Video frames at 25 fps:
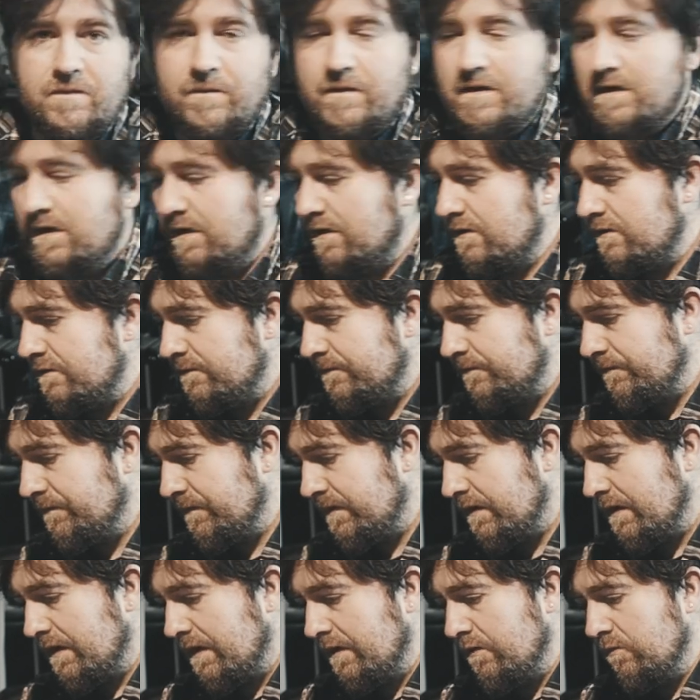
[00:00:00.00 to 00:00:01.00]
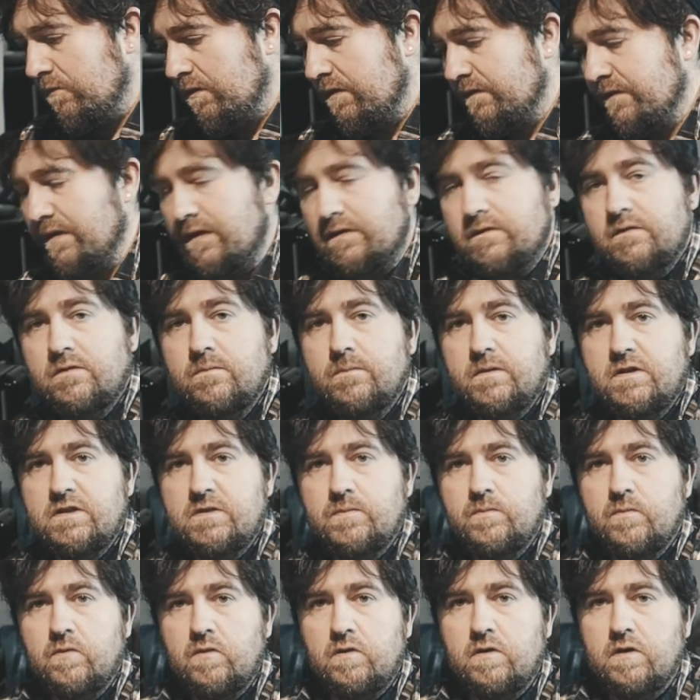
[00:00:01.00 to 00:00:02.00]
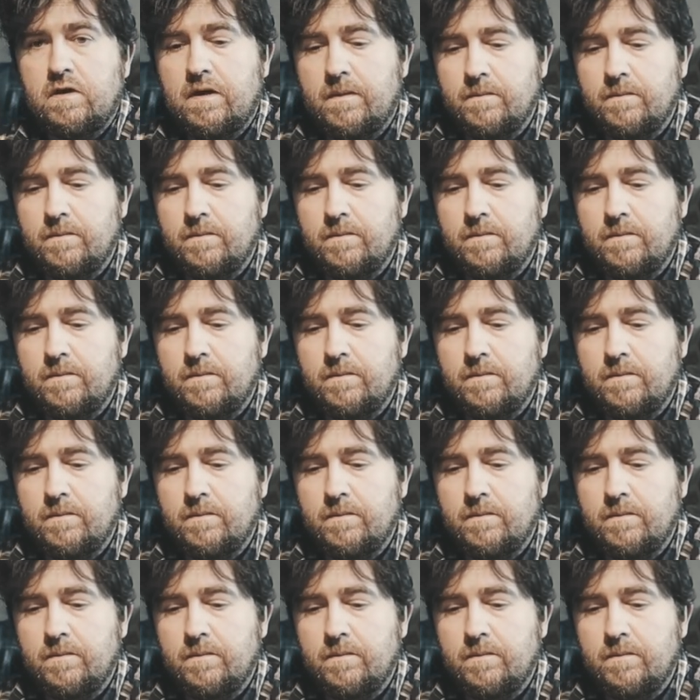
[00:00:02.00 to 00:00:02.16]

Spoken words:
video. I don't want to talk too much more.